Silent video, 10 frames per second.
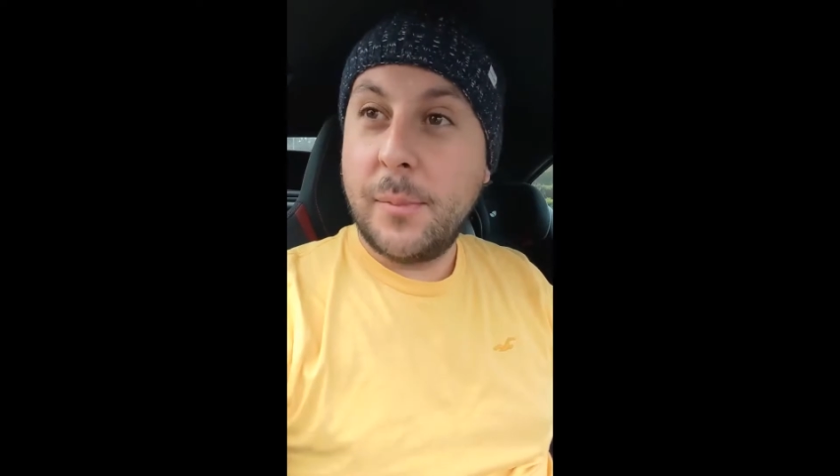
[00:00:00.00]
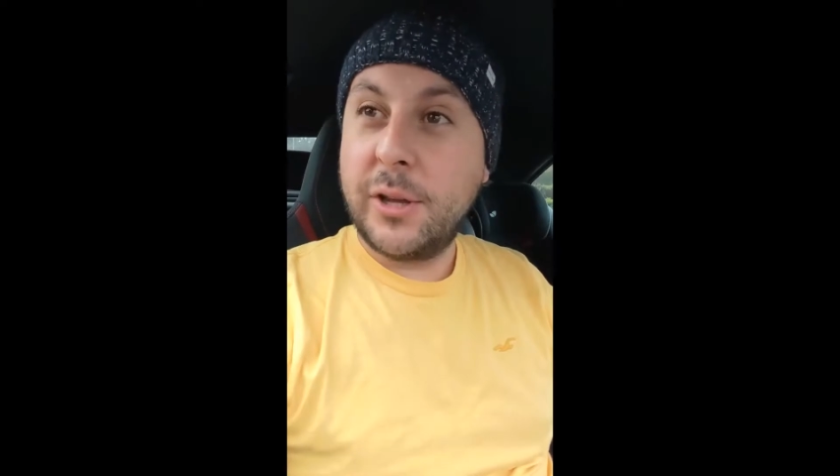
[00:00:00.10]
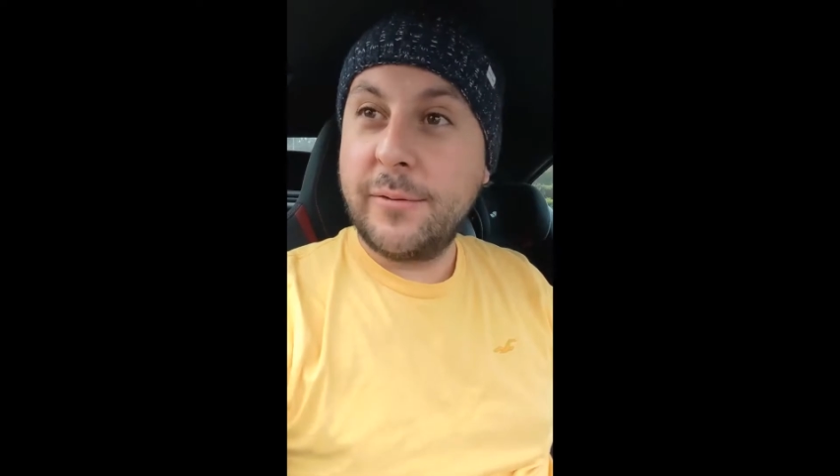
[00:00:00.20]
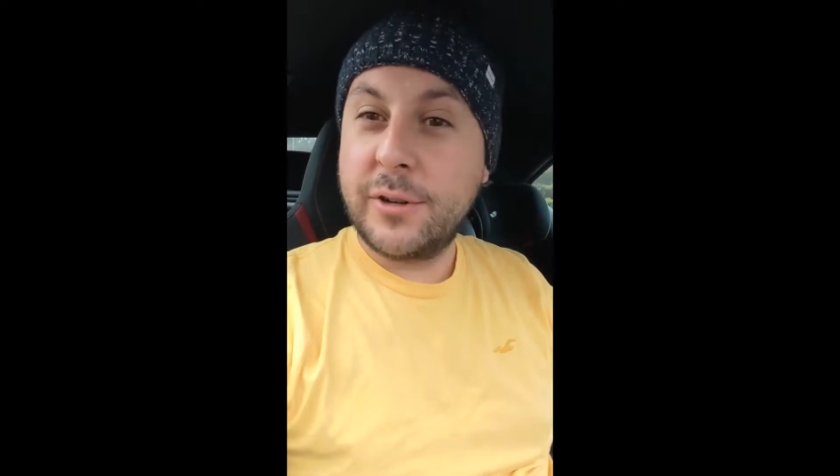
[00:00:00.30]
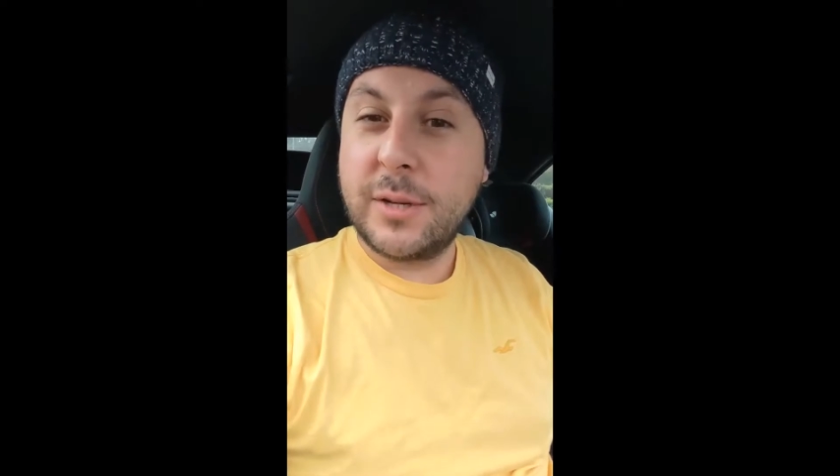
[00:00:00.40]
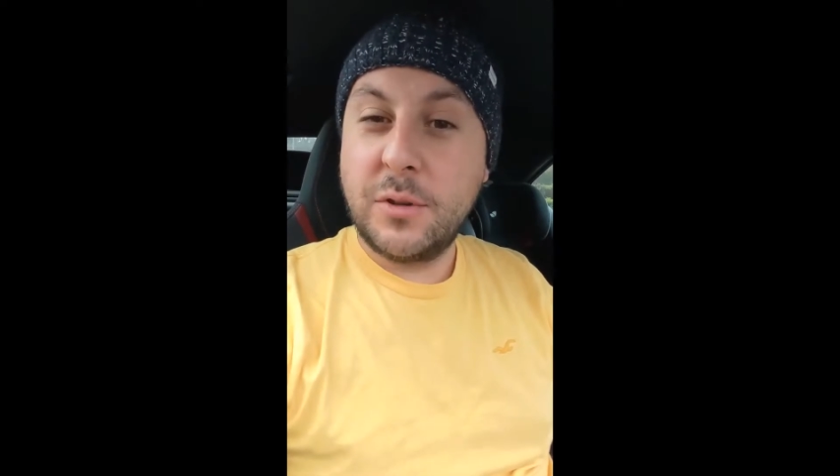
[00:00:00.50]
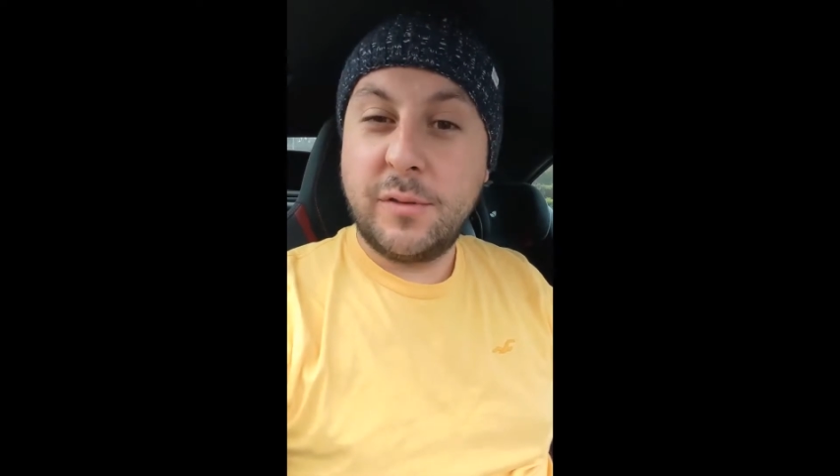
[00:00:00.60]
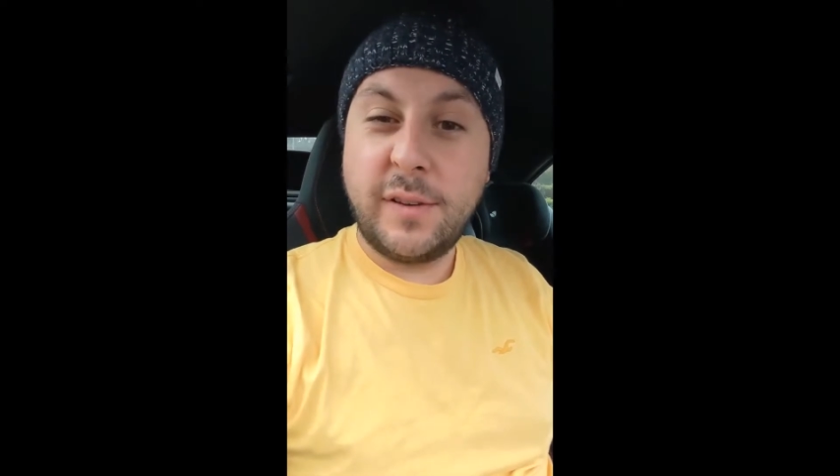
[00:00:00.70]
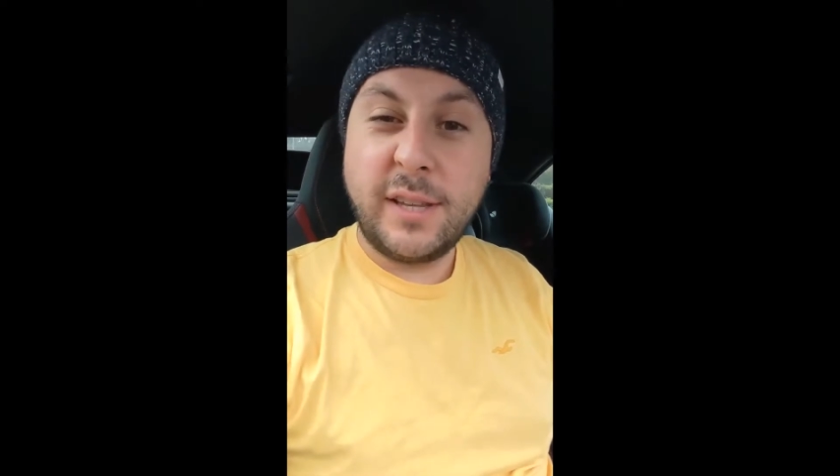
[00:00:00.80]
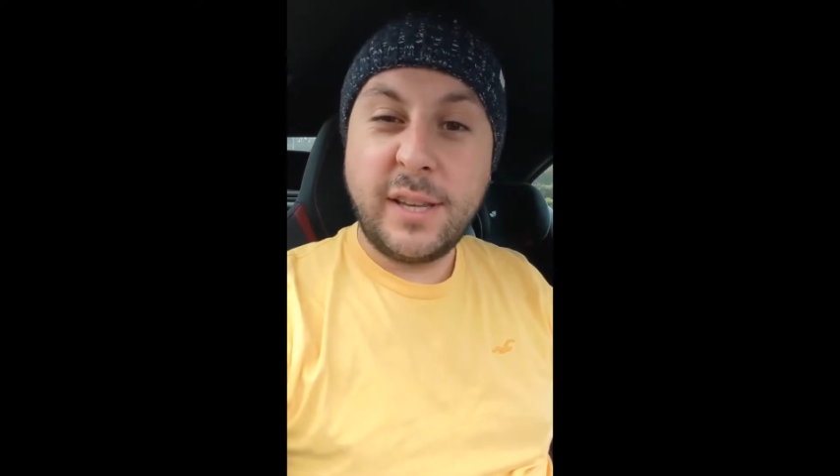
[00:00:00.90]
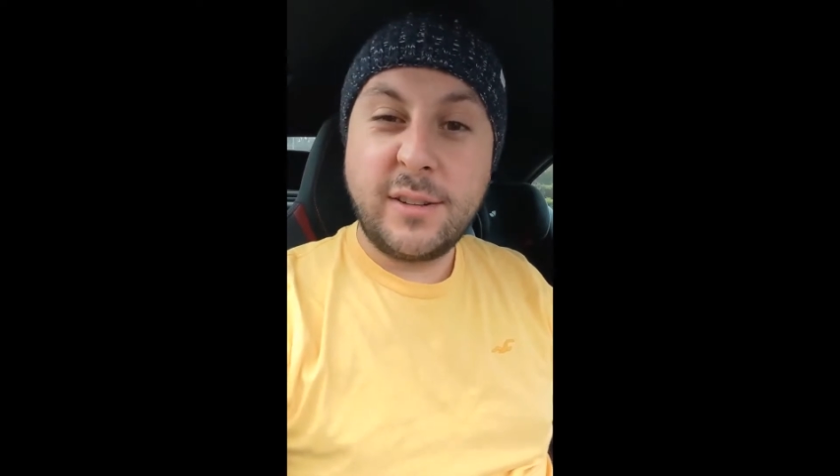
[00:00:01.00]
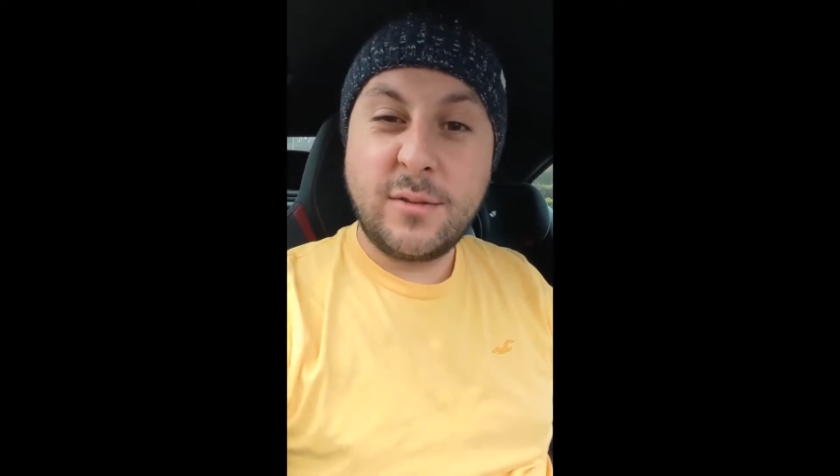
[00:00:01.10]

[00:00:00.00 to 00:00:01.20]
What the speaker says: I'm looking for some euphilia,